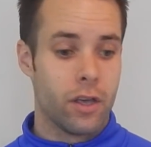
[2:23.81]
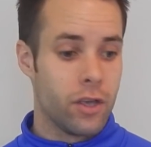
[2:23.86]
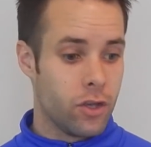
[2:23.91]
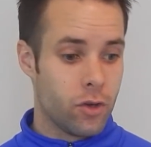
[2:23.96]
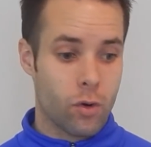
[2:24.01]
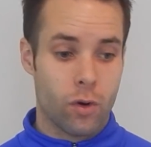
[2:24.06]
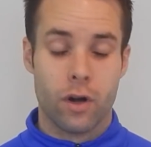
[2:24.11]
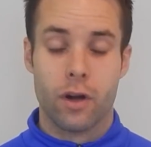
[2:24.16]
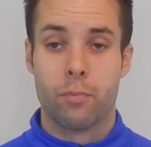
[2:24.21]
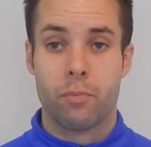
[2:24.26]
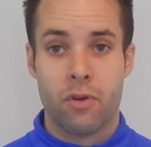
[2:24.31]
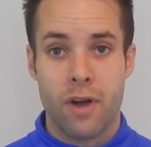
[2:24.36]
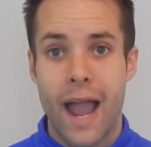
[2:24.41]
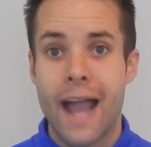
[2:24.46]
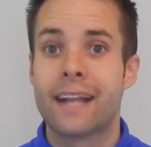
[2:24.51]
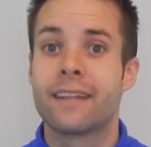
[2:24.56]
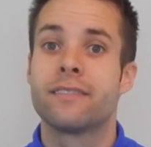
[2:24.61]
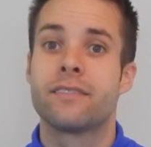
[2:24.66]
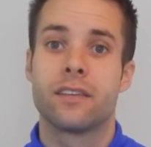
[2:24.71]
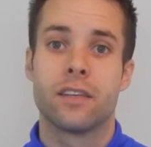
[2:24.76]
you're
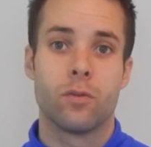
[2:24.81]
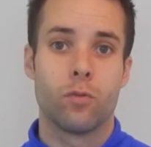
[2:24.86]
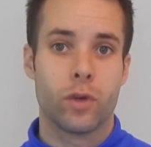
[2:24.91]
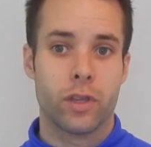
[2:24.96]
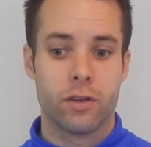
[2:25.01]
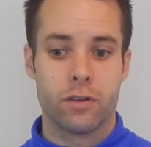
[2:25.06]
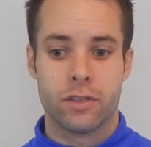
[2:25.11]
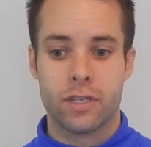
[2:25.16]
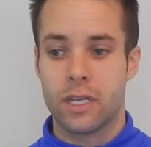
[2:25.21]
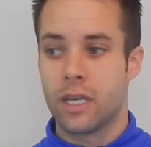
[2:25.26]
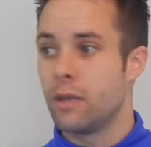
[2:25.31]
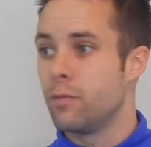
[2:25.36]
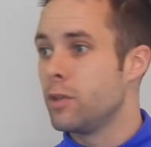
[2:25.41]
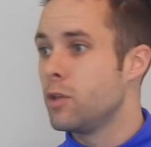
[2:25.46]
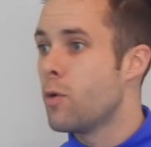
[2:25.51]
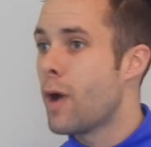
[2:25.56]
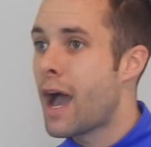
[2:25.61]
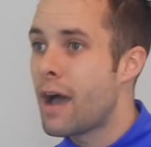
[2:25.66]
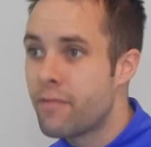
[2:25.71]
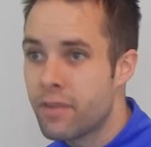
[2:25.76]
practicing with your team,
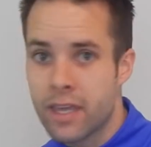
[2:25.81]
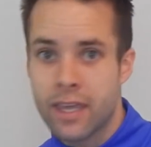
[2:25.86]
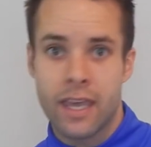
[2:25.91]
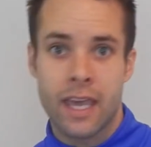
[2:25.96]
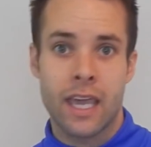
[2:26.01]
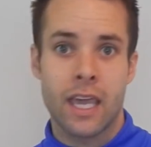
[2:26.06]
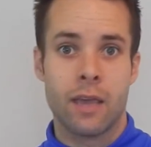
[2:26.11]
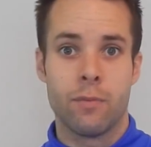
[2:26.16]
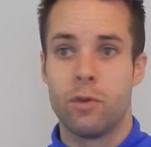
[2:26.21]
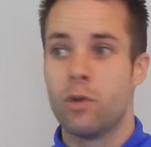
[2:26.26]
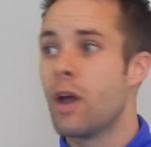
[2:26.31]
you have a game,